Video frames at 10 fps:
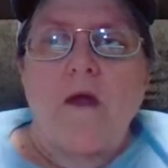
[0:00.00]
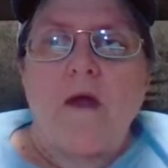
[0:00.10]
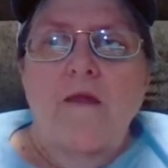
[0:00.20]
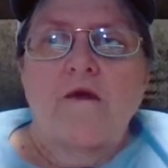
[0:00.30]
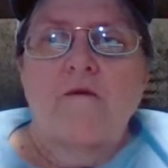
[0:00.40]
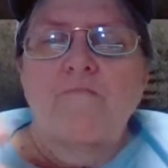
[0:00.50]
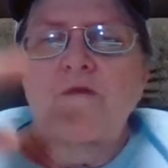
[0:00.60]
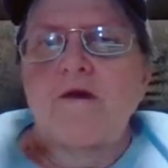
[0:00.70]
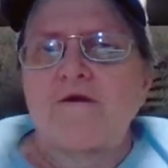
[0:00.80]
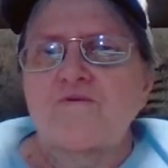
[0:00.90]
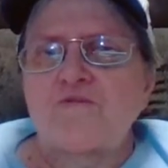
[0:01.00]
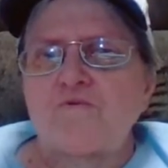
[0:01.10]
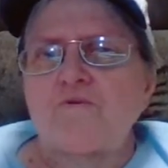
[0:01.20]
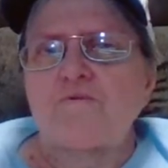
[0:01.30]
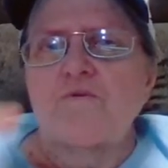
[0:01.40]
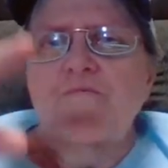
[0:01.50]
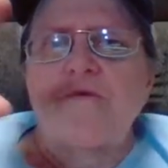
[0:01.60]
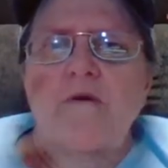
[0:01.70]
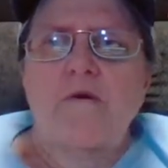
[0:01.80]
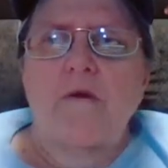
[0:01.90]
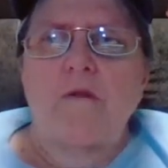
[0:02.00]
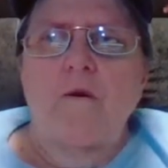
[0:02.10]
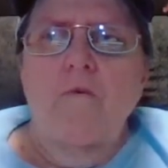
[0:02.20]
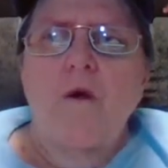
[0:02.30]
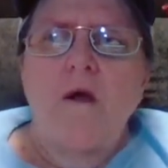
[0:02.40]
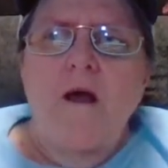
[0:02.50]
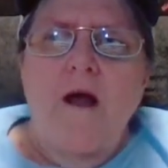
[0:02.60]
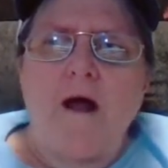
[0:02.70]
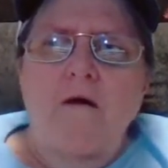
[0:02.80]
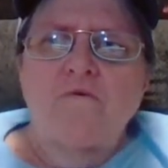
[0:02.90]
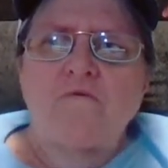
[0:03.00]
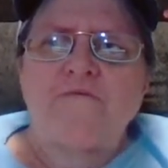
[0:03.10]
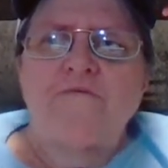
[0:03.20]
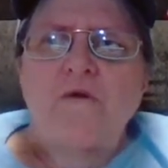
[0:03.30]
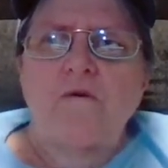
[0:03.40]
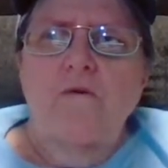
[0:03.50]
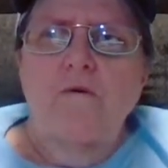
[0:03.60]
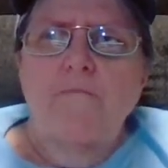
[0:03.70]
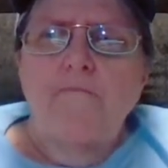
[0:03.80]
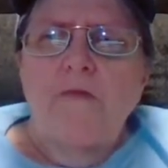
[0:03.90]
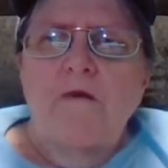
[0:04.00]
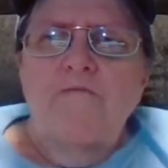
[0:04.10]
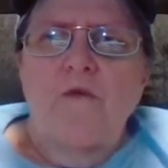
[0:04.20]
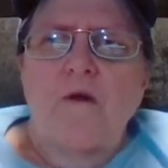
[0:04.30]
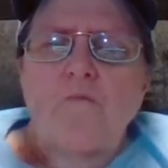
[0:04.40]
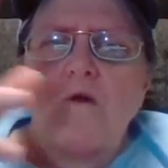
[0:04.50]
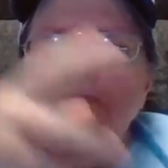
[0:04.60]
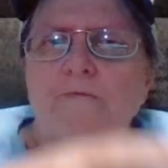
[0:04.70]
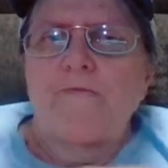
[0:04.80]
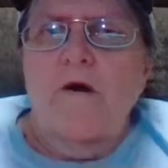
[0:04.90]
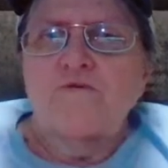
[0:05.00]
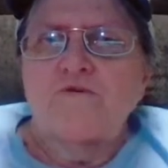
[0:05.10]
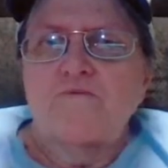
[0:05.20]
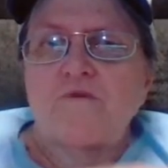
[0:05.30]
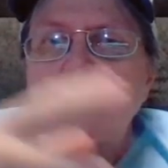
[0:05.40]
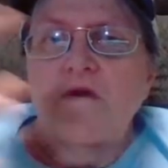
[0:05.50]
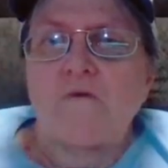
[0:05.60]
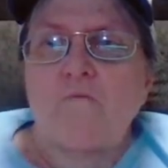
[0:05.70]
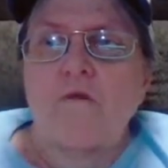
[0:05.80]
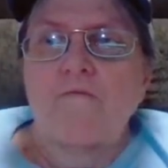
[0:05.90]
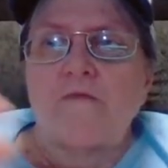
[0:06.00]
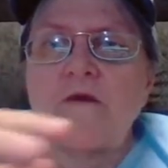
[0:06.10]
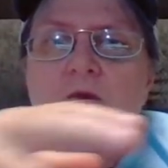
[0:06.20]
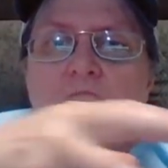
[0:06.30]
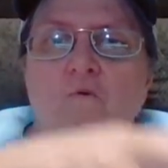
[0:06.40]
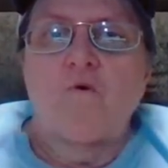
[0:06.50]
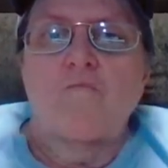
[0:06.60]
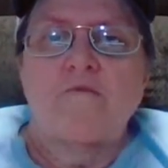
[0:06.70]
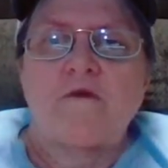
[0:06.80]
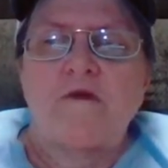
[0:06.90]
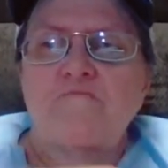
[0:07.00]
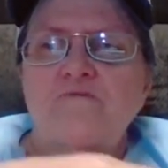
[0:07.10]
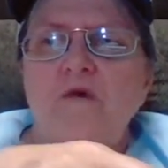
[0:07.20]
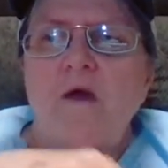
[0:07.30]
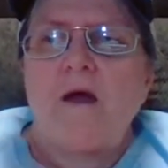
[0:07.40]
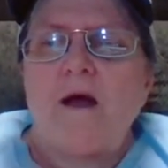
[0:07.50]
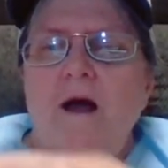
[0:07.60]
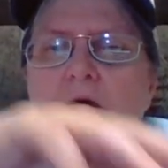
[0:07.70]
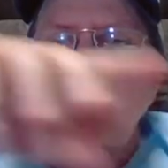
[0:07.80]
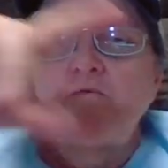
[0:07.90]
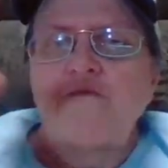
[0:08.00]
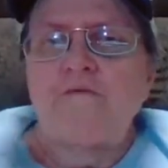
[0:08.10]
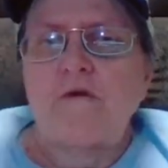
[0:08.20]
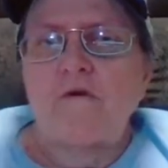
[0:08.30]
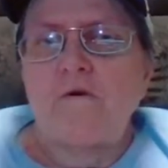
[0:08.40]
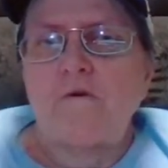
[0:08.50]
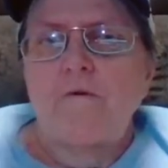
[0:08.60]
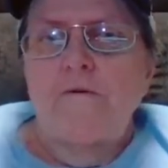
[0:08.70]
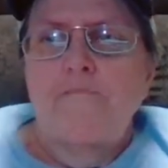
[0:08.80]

And it can be like a circular thing, you know. How you feel, if you're not aware of the thoughts you're thinking, what are the negative core beliefs? How you feel